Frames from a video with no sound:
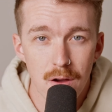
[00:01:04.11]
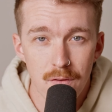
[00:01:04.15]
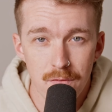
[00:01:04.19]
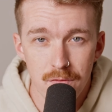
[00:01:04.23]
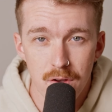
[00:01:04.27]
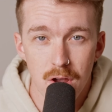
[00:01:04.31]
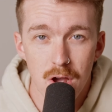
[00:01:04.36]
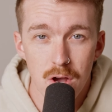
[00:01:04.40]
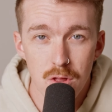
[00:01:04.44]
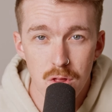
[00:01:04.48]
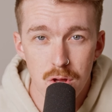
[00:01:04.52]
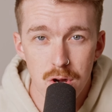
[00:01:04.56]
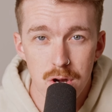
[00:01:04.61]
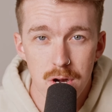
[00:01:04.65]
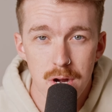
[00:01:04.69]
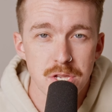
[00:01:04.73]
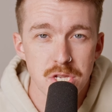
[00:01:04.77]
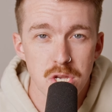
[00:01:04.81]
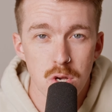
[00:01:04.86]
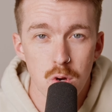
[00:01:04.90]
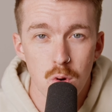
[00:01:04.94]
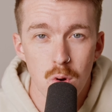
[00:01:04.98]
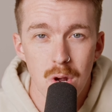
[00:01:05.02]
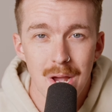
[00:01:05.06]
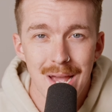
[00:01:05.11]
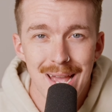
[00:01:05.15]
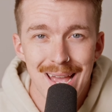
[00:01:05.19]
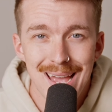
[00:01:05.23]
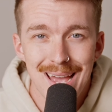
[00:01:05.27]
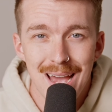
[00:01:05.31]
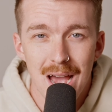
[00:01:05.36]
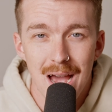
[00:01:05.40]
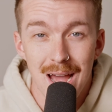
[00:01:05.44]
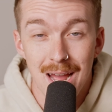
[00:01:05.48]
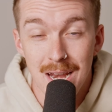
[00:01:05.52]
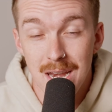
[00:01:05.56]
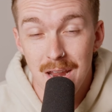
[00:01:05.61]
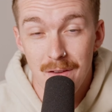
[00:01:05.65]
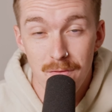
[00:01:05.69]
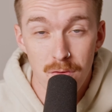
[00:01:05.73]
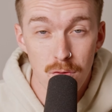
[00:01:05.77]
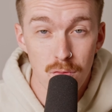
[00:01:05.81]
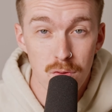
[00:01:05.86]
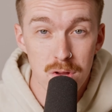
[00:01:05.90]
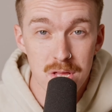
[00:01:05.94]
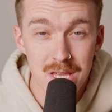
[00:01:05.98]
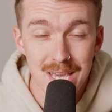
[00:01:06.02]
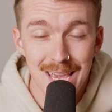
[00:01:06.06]
of color. So I
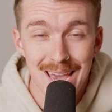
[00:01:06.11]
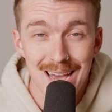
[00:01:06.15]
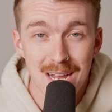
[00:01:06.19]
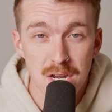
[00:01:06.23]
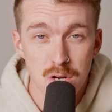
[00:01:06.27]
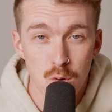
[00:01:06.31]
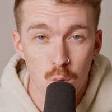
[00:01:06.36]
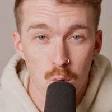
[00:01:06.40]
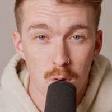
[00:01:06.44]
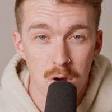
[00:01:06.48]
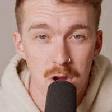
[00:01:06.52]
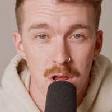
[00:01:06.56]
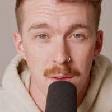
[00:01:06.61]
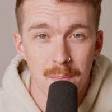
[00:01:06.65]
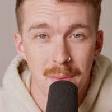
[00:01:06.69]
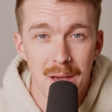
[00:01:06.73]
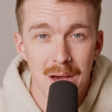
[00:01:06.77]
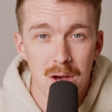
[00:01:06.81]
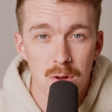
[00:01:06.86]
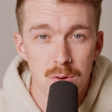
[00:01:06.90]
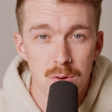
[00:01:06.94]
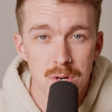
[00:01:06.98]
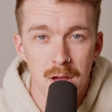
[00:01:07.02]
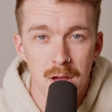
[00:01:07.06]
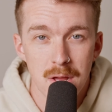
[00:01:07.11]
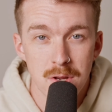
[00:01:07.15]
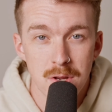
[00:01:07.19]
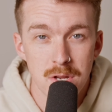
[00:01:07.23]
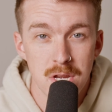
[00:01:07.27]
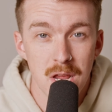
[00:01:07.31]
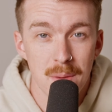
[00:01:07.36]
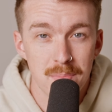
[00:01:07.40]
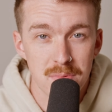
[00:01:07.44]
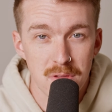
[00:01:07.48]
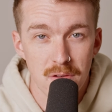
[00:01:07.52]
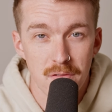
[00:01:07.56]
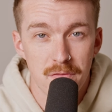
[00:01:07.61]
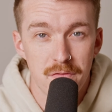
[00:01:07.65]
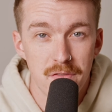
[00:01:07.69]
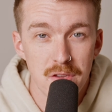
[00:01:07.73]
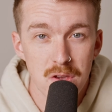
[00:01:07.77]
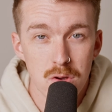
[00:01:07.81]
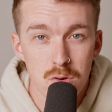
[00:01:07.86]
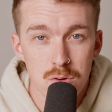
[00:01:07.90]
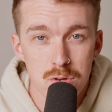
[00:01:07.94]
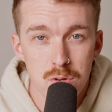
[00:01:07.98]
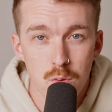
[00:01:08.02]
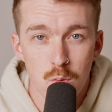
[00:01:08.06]
never really had to worry about a depth of
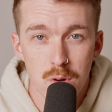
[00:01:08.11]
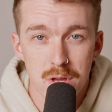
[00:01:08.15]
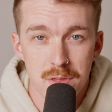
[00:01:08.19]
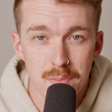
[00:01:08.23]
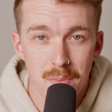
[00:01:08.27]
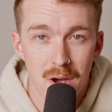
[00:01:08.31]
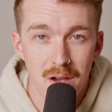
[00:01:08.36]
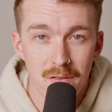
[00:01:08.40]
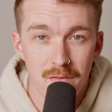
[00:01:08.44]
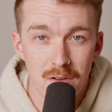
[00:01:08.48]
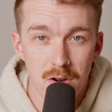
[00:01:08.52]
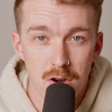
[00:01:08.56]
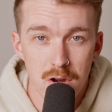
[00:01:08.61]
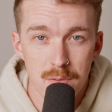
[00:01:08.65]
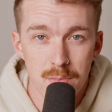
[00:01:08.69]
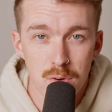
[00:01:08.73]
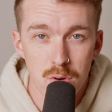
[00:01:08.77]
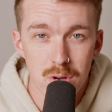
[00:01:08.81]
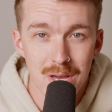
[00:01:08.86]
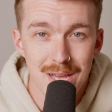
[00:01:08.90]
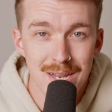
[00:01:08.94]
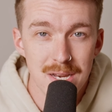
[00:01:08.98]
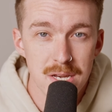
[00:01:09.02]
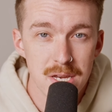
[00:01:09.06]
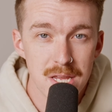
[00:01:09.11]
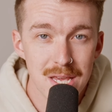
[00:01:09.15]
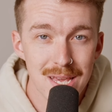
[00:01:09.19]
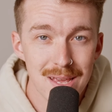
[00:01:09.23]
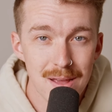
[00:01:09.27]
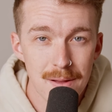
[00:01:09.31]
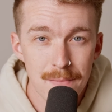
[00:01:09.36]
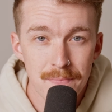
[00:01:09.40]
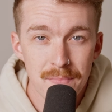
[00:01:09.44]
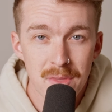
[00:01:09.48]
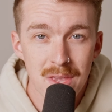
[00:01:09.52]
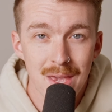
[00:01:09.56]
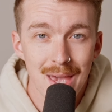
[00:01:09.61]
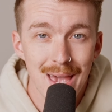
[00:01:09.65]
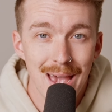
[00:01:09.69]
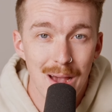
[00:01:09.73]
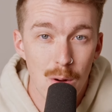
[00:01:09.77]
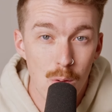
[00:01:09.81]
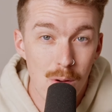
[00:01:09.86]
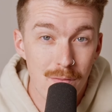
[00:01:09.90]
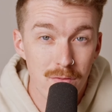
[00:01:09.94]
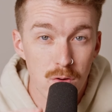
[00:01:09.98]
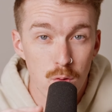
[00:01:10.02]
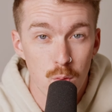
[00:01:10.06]
field with my variable ND.
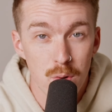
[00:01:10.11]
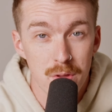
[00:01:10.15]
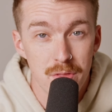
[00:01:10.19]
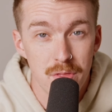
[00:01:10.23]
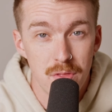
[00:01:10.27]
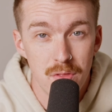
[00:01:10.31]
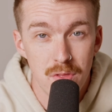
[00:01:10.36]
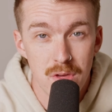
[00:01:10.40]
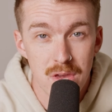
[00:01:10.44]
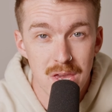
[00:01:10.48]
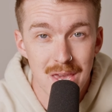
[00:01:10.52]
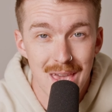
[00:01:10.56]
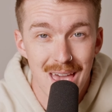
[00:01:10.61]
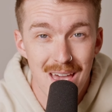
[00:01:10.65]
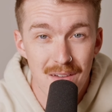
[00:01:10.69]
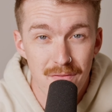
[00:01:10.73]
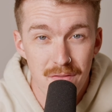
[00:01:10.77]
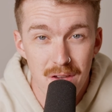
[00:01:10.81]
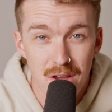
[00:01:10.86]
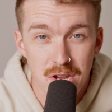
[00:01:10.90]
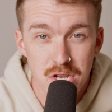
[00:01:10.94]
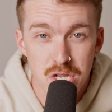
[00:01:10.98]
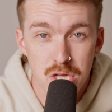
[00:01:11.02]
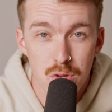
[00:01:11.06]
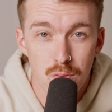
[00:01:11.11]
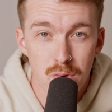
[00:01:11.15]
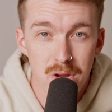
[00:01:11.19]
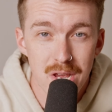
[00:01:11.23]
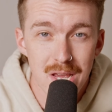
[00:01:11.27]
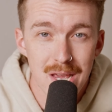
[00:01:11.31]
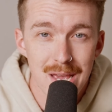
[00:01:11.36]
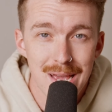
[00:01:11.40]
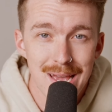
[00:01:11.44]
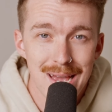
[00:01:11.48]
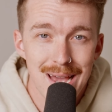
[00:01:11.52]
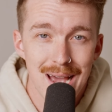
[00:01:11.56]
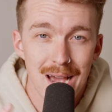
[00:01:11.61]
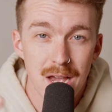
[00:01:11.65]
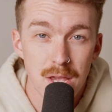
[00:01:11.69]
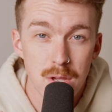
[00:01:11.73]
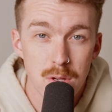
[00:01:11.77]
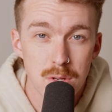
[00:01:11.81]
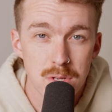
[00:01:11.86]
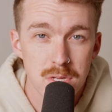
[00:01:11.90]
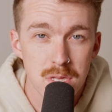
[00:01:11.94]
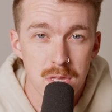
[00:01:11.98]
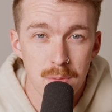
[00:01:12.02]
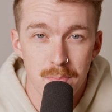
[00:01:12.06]
However, with the Fx3, I
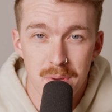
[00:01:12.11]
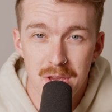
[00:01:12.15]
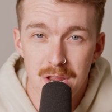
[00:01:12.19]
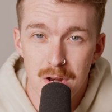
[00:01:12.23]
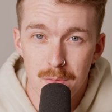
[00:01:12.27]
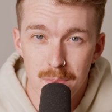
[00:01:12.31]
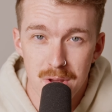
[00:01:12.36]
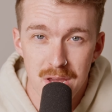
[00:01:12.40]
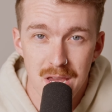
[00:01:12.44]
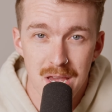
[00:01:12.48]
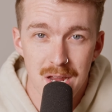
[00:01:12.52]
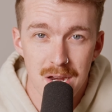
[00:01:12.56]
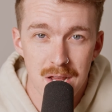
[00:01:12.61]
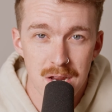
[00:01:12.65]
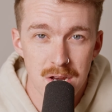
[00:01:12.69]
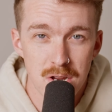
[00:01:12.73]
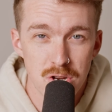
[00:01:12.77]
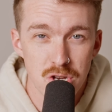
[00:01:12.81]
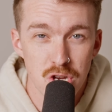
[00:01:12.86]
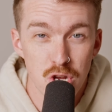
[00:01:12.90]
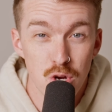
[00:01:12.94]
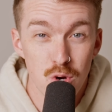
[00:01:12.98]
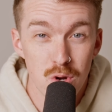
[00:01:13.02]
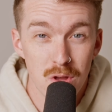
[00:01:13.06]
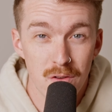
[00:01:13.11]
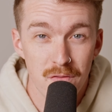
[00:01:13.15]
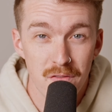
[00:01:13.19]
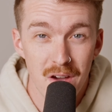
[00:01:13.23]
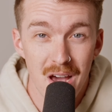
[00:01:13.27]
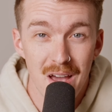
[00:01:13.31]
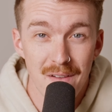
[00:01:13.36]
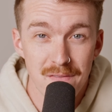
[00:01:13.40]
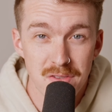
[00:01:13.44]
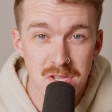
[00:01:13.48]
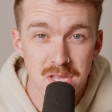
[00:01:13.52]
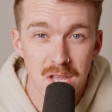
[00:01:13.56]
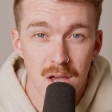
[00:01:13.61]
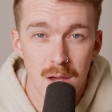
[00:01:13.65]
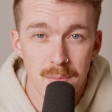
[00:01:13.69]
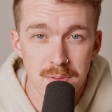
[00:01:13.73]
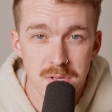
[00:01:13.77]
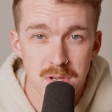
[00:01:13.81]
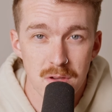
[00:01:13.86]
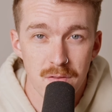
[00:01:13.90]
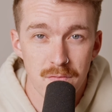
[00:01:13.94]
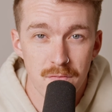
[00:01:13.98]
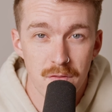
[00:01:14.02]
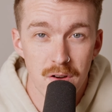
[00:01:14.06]
used the Peter McKinnon 2 to 5
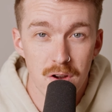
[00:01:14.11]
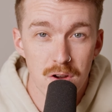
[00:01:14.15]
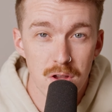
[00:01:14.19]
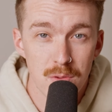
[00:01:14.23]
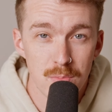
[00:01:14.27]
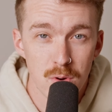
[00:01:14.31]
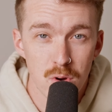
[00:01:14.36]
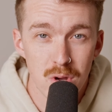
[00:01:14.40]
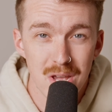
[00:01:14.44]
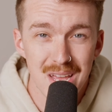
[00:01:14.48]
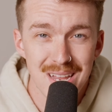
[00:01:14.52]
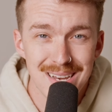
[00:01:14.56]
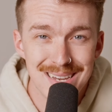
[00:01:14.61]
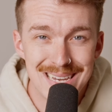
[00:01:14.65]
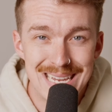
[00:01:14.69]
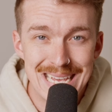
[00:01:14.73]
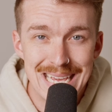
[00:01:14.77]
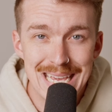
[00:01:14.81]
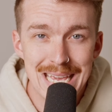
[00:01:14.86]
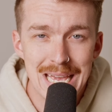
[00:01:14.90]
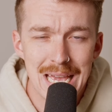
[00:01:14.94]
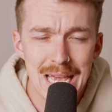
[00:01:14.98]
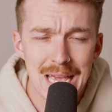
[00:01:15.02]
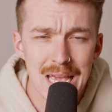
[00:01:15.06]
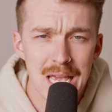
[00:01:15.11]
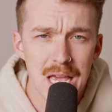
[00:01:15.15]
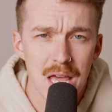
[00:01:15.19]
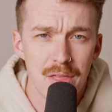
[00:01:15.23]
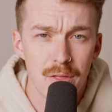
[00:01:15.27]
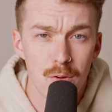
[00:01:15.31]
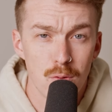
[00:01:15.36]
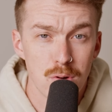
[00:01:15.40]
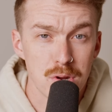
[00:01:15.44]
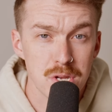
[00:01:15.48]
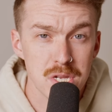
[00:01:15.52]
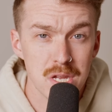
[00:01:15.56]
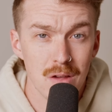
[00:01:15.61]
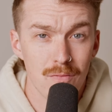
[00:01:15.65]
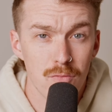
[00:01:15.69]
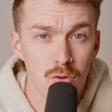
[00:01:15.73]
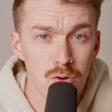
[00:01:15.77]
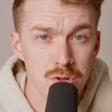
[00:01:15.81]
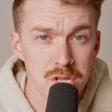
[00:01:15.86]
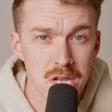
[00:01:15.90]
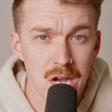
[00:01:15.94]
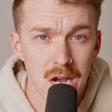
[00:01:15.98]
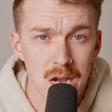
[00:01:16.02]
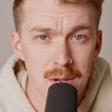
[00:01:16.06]
stops of variable ND, and there were
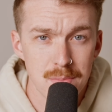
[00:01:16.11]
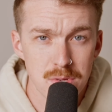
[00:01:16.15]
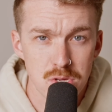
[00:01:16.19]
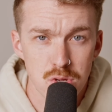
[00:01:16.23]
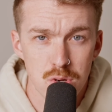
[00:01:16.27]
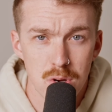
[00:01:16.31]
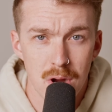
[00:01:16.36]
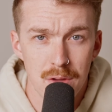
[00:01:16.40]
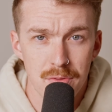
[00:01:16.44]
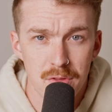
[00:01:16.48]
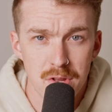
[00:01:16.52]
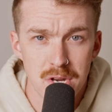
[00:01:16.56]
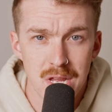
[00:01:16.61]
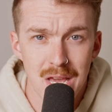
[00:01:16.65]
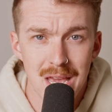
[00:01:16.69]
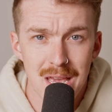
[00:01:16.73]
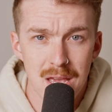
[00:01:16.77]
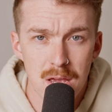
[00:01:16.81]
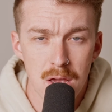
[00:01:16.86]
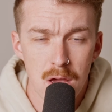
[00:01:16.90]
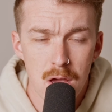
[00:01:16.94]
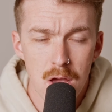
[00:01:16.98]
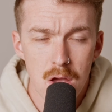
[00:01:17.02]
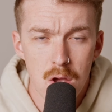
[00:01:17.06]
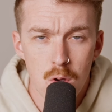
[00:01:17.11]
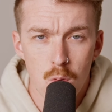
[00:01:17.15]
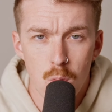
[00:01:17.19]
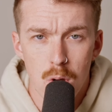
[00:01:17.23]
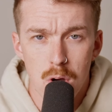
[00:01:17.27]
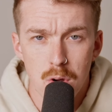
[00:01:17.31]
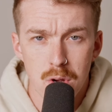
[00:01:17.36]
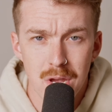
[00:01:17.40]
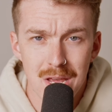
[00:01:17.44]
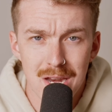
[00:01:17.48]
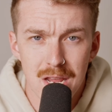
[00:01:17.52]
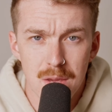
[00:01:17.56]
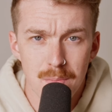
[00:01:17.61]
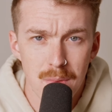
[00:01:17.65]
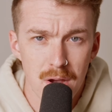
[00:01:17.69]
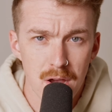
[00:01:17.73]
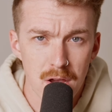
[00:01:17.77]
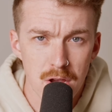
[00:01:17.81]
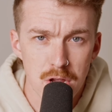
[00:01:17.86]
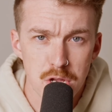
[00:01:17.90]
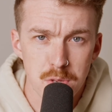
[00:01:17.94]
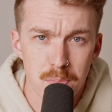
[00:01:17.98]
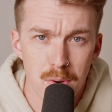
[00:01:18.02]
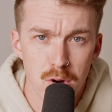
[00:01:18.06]
several times throughout the day while getting my
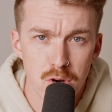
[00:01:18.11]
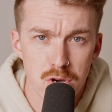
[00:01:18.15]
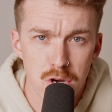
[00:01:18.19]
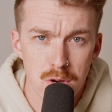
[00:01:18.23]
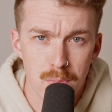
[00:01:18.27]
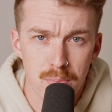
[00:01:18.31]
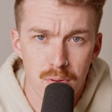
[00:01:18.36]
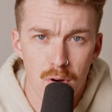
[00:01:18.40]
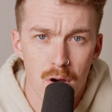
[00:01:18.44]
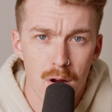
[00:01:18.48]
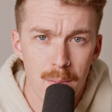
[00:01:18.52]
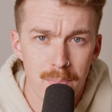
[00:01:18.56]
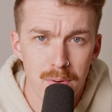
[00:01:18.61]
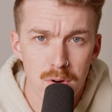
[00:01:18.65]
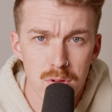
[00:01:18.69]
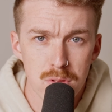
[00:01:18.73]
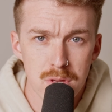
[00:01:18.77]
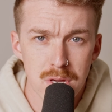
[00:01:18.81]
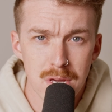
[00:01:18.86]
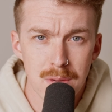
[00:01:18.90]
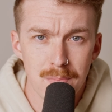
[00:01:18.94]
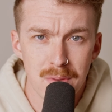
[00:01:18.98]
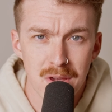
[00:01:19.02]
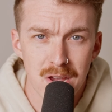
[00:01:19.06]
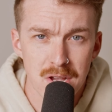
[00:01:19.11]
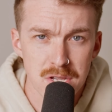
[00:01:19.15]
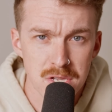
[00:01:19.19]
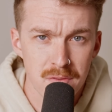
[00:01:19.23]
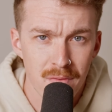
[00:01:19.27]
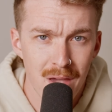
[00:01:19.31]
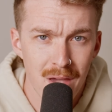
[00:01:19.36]
exposure properly because of